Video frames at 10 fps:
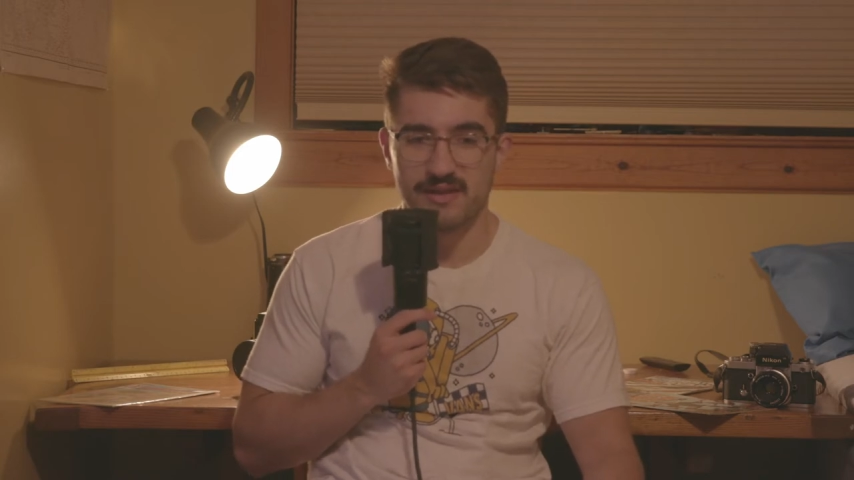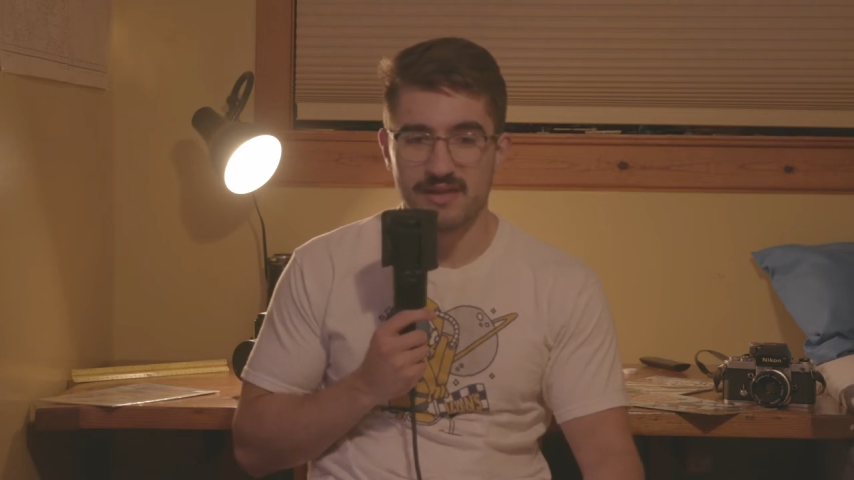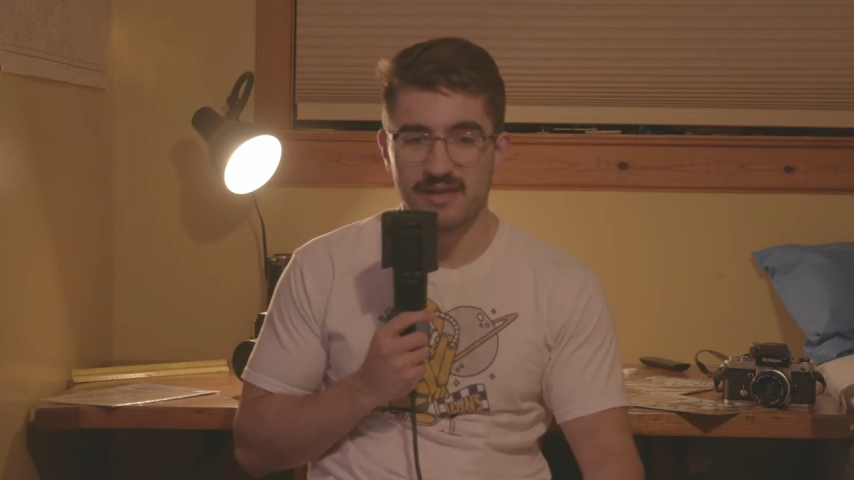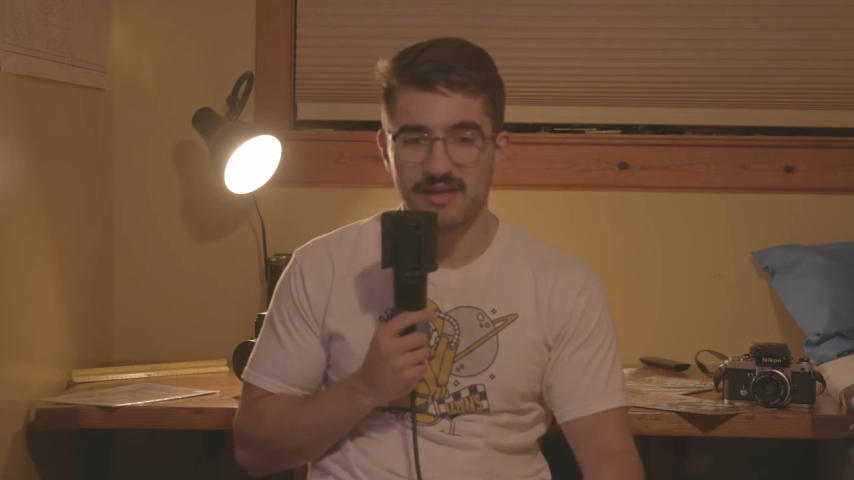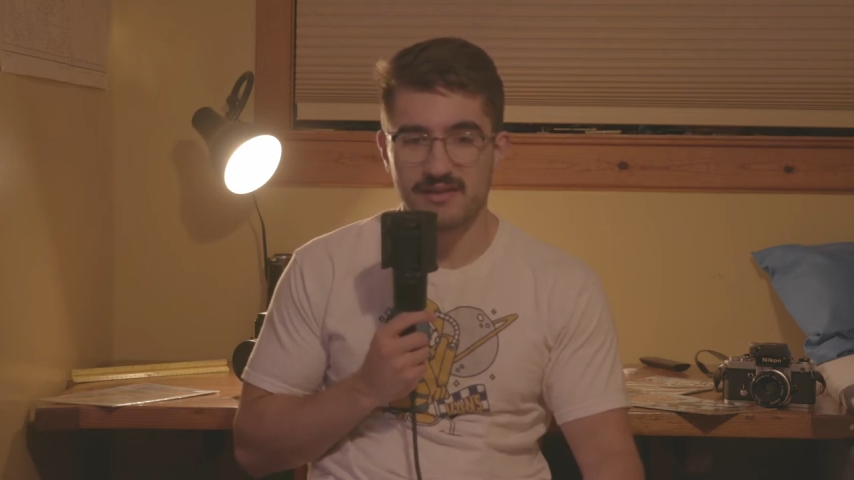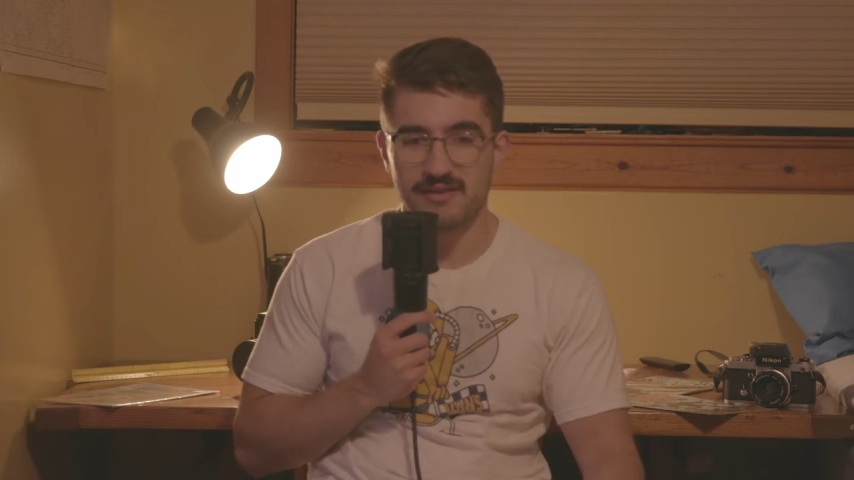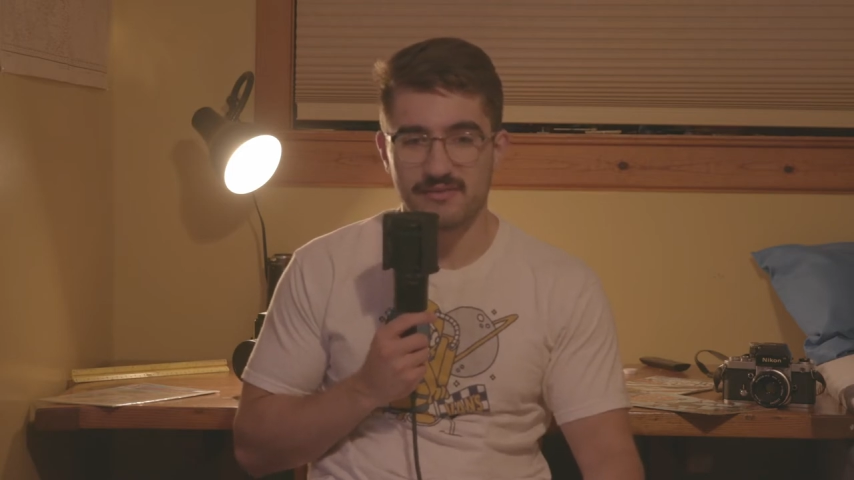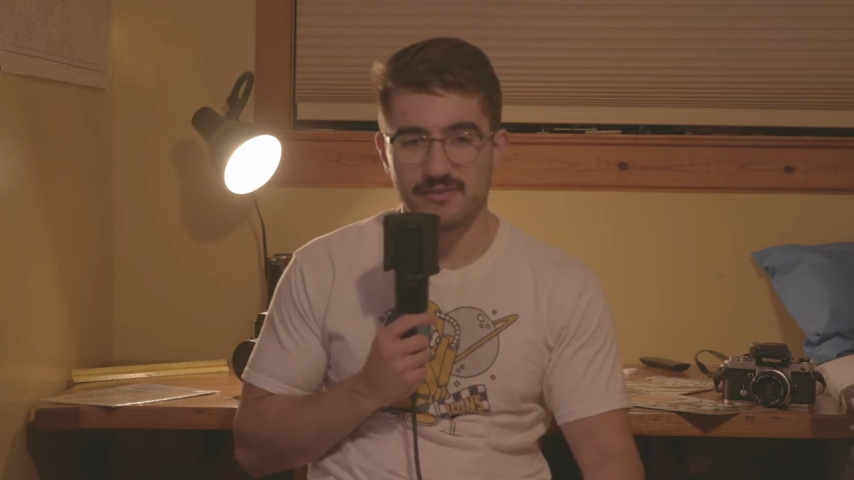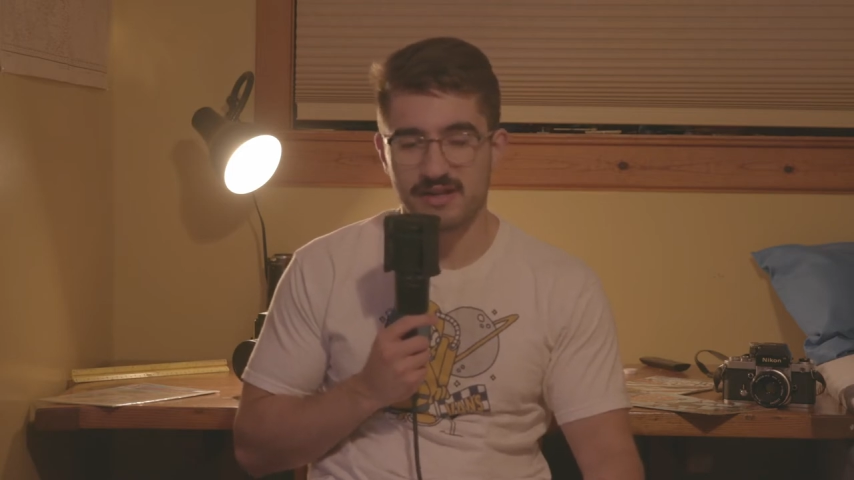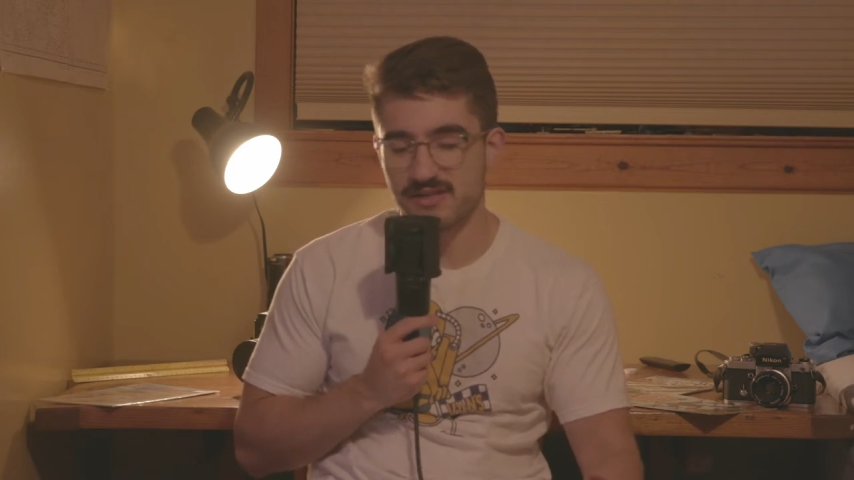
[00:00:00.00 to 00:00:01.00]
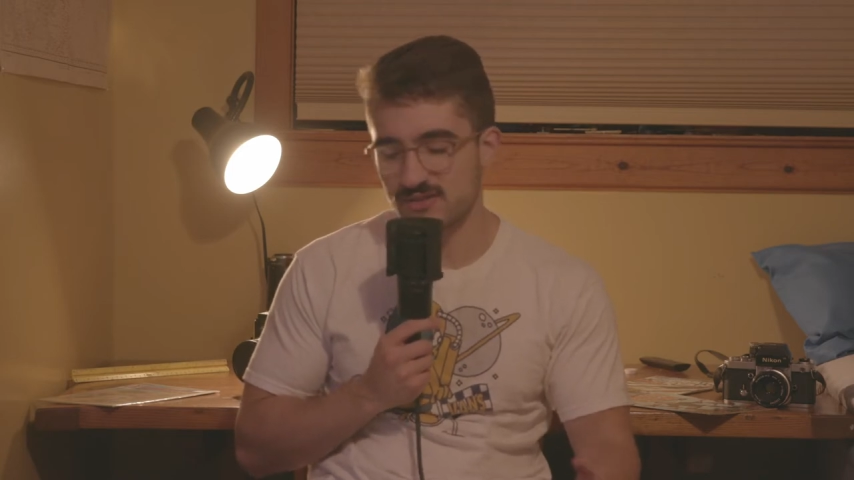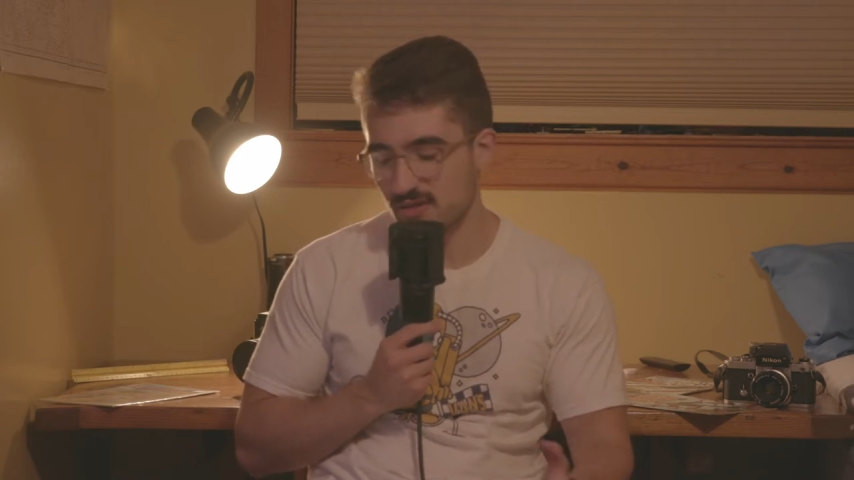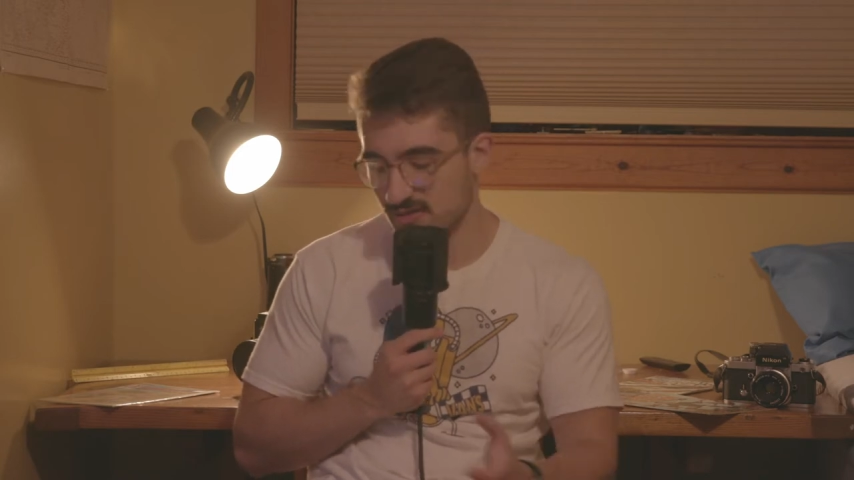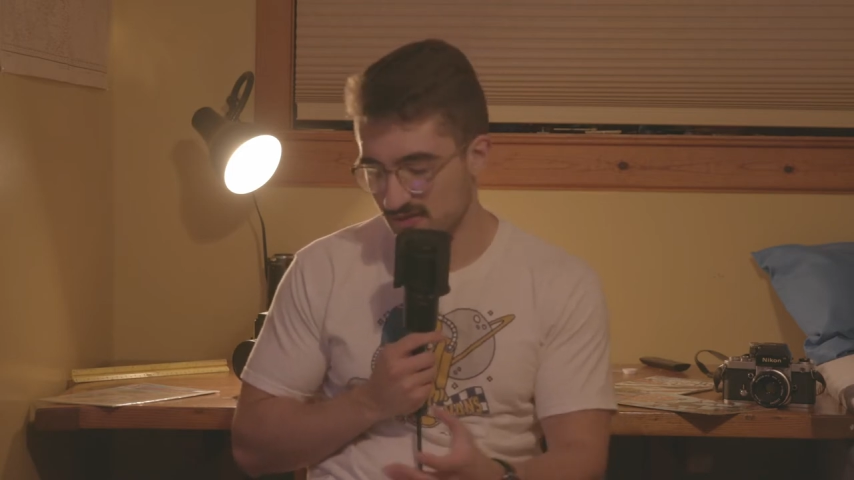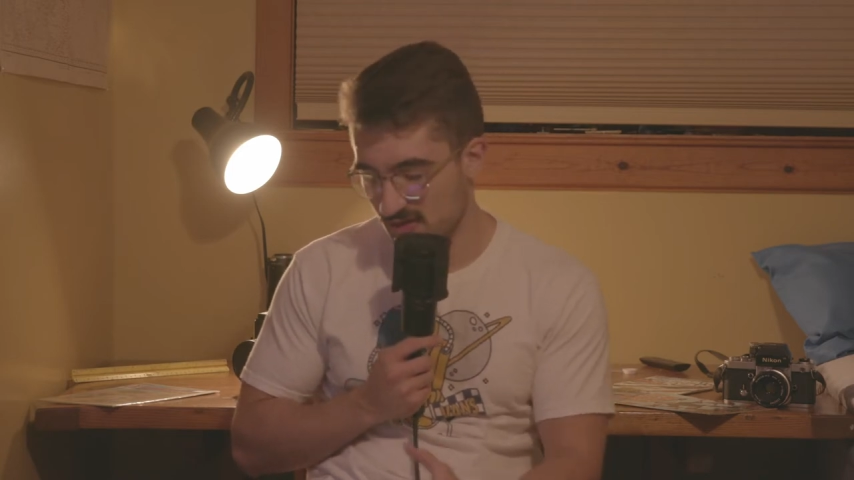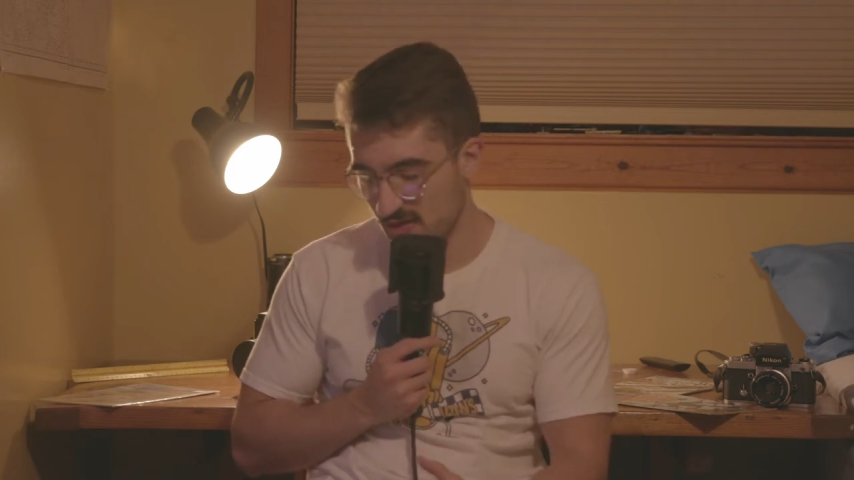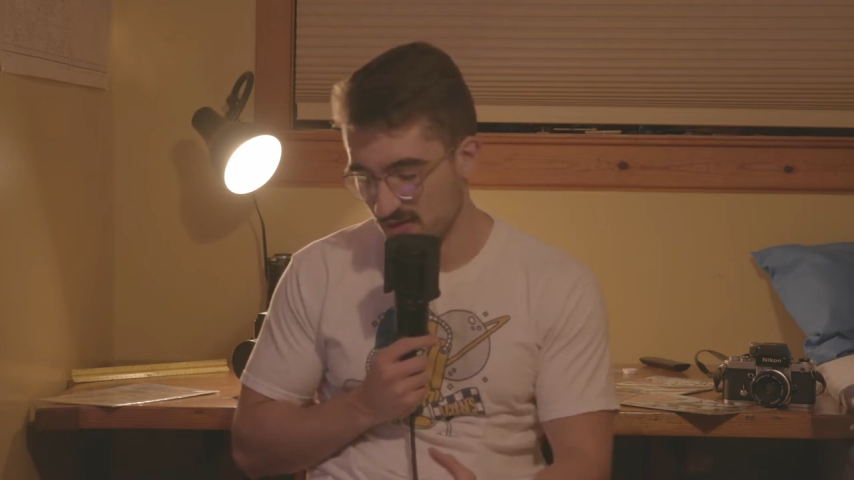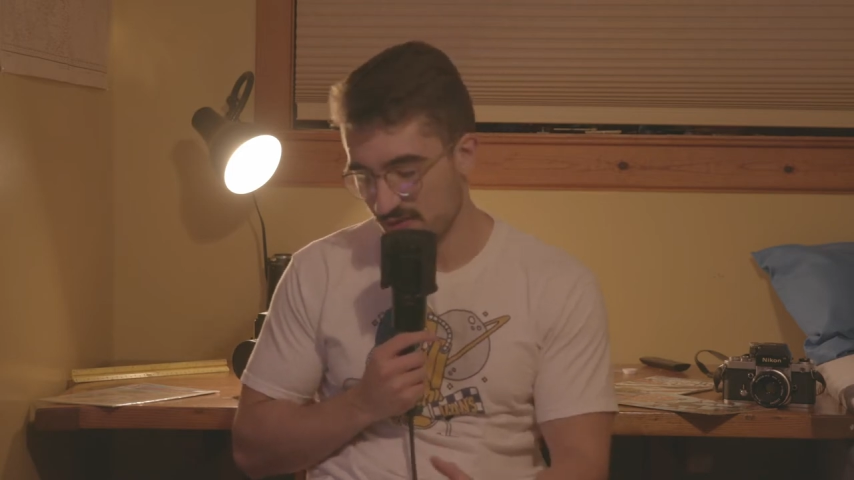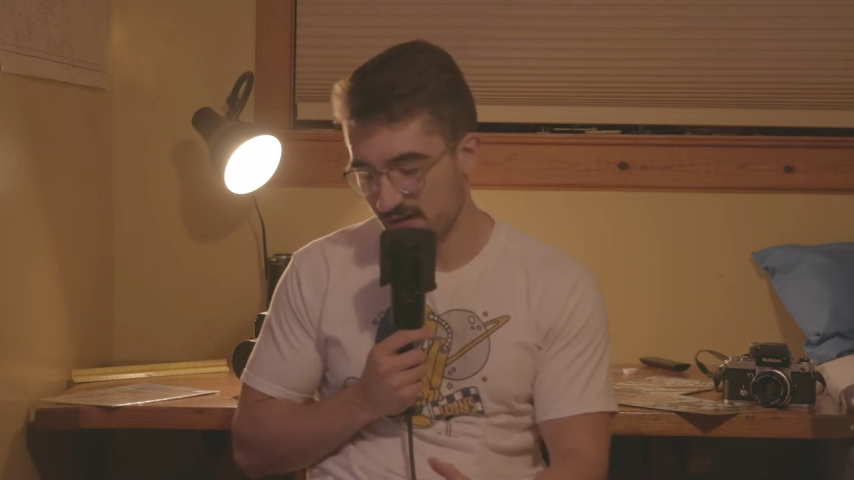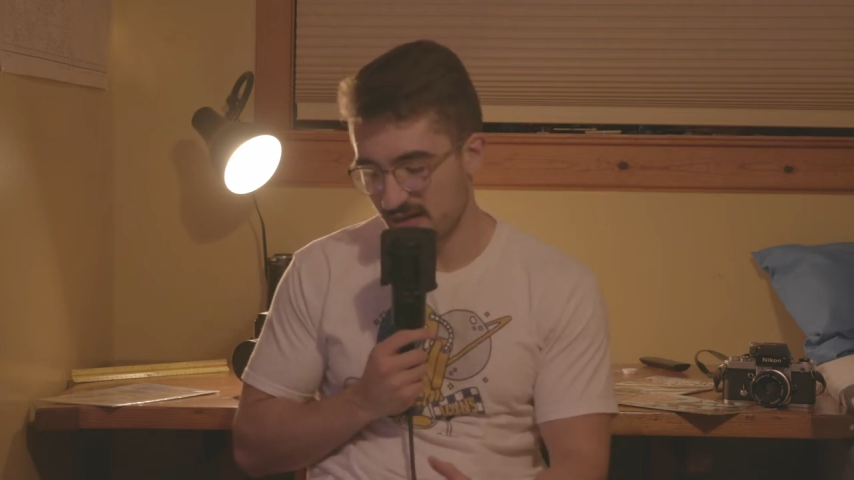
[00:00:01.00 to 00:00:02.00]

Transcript: And when I saw this color red,